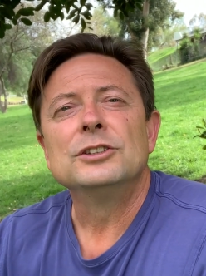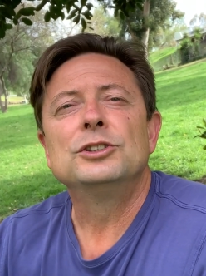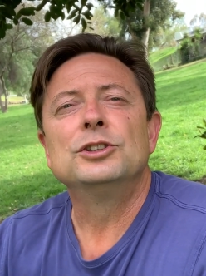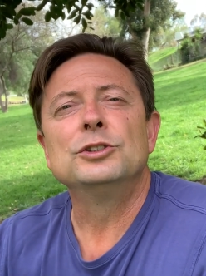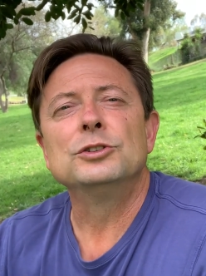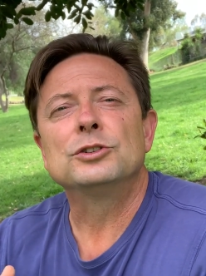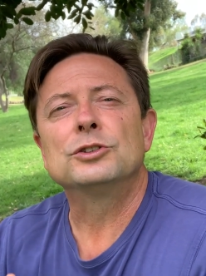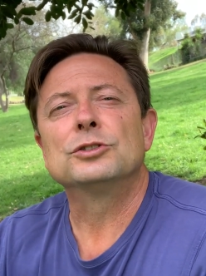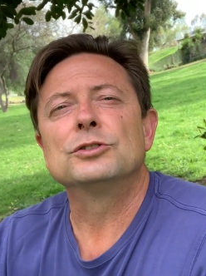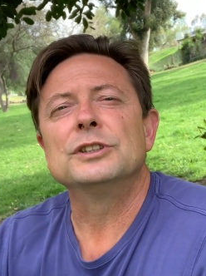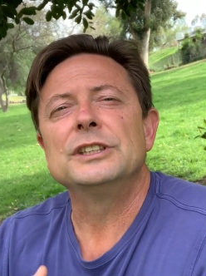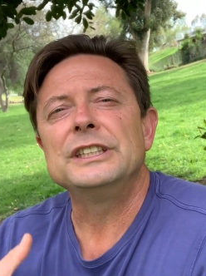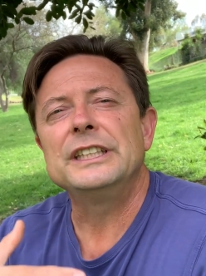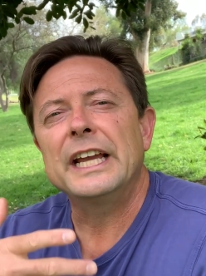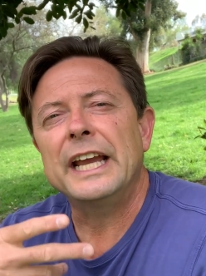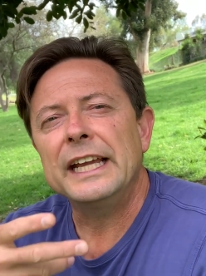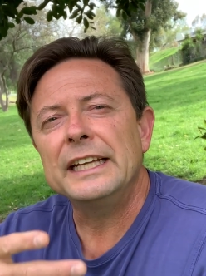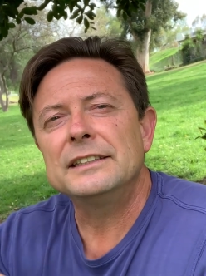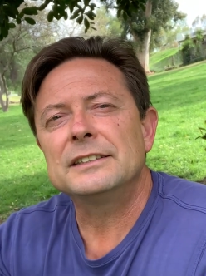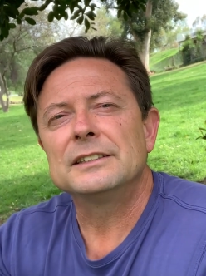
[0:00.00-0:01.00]
to
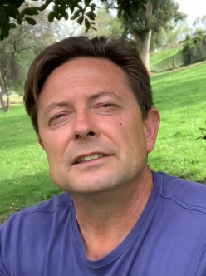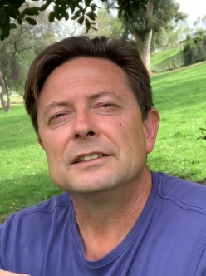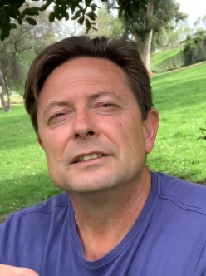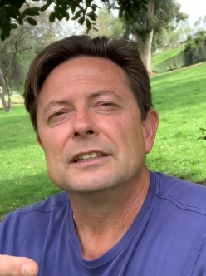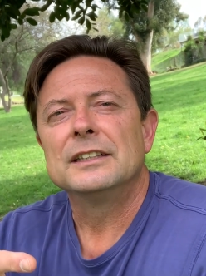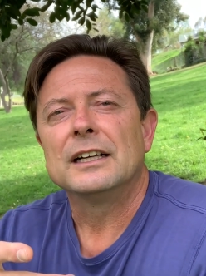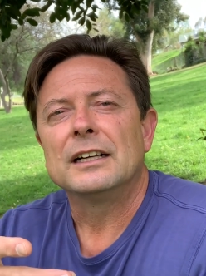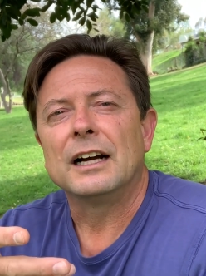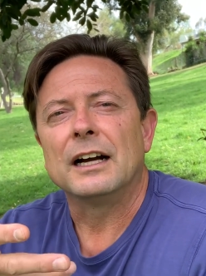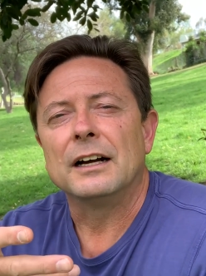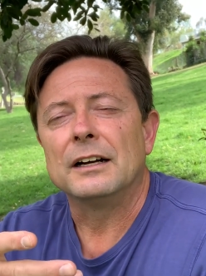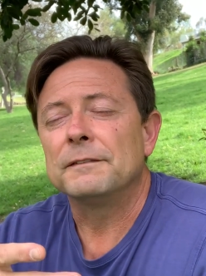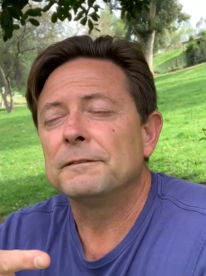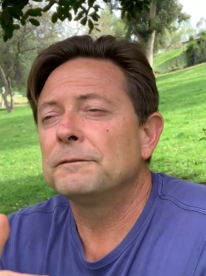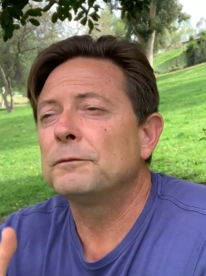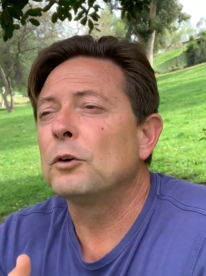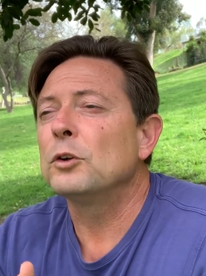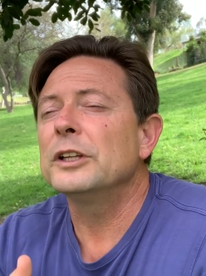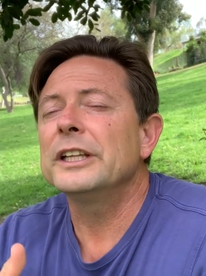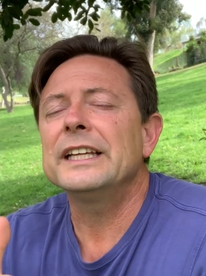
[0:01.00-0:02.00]
create uh,
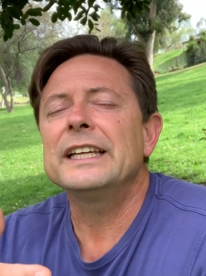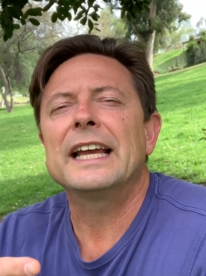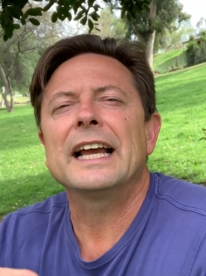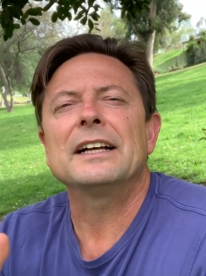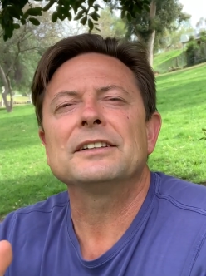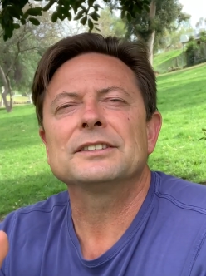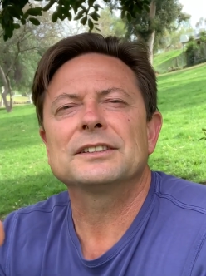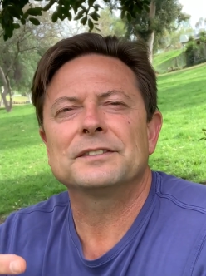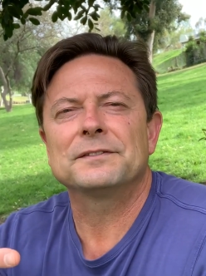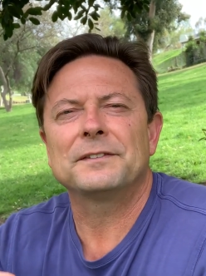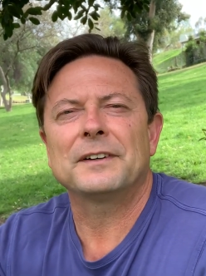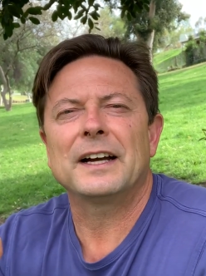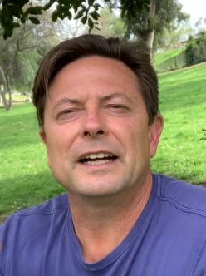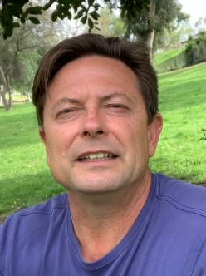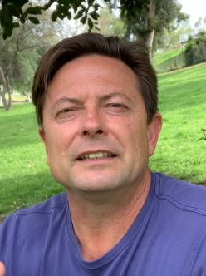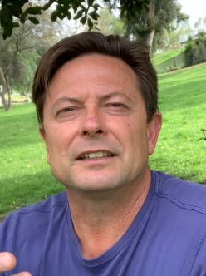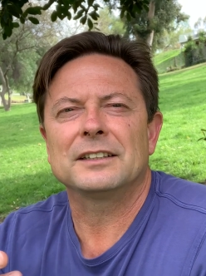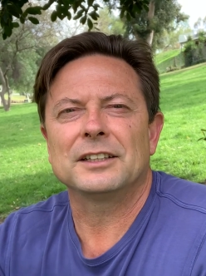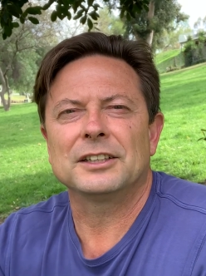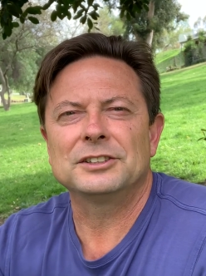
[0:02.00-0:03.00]
fully
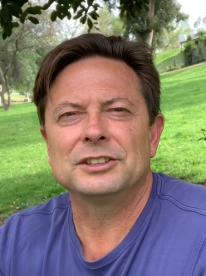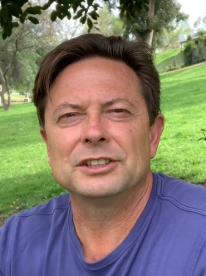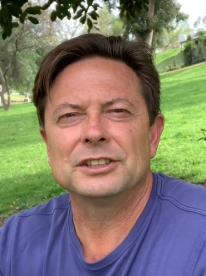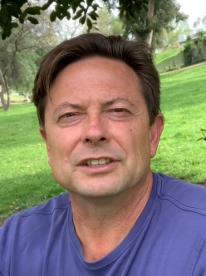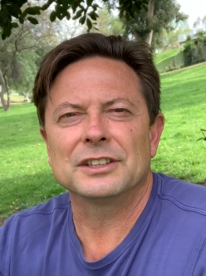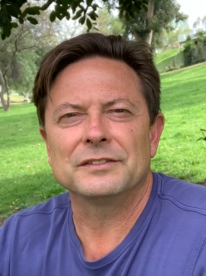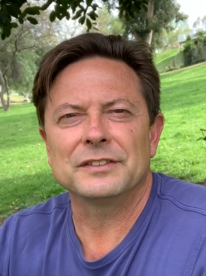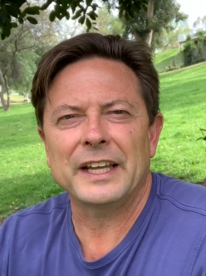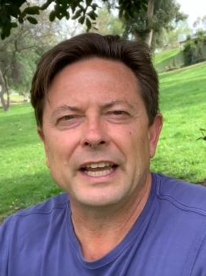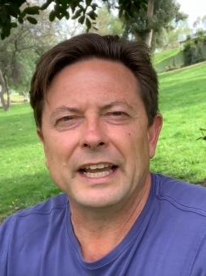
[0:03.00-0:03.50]
calcified clutches of